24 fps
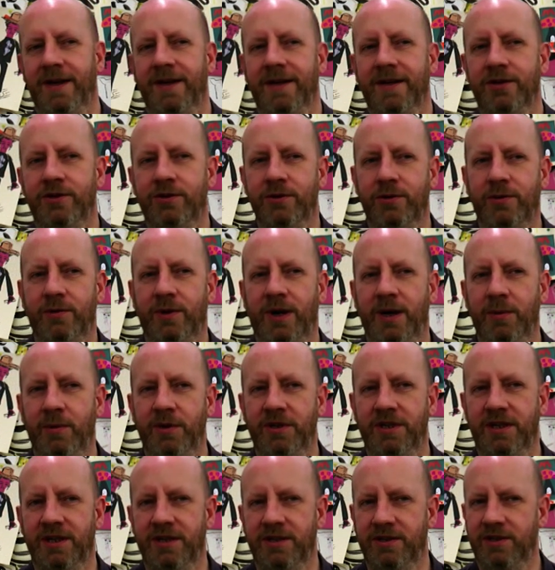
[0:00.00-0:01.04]
So I
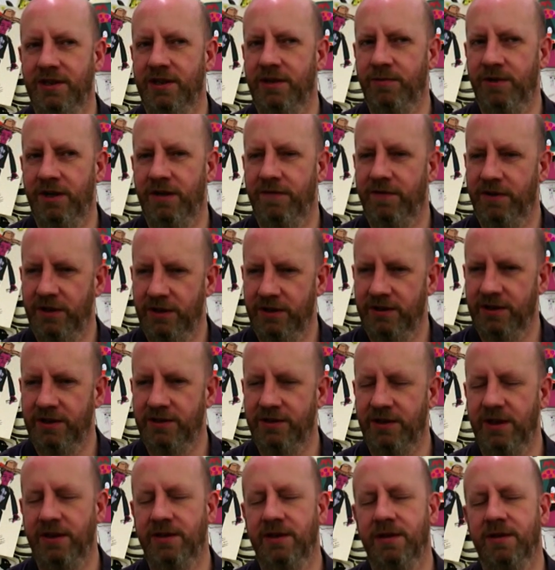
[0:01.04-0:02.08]
want to kind of celebrate everything that's
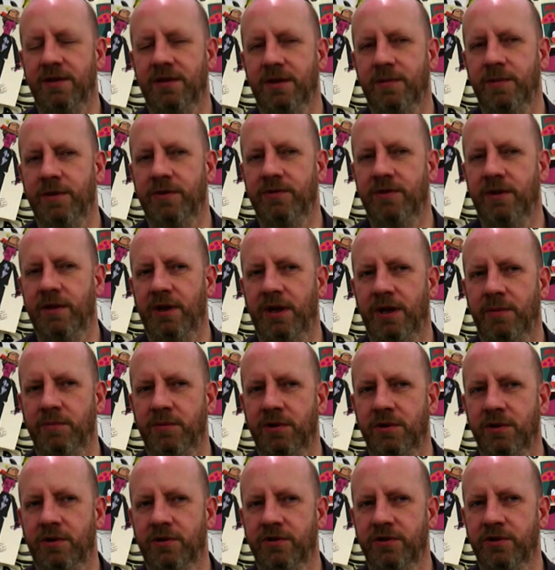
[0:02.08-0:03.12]
exciting about
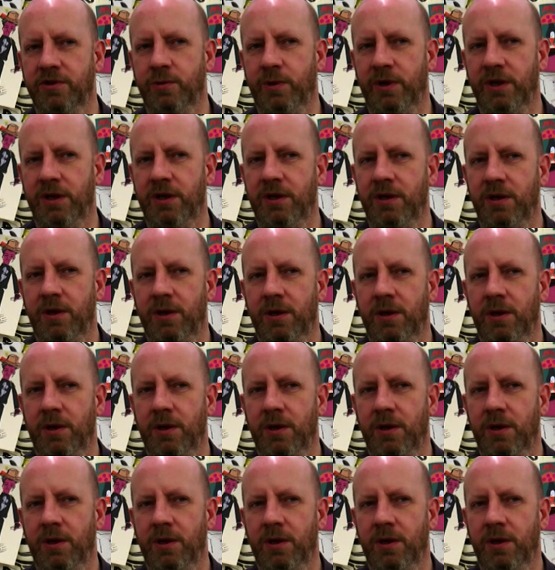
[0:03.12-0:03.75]
Southampton, because it's quite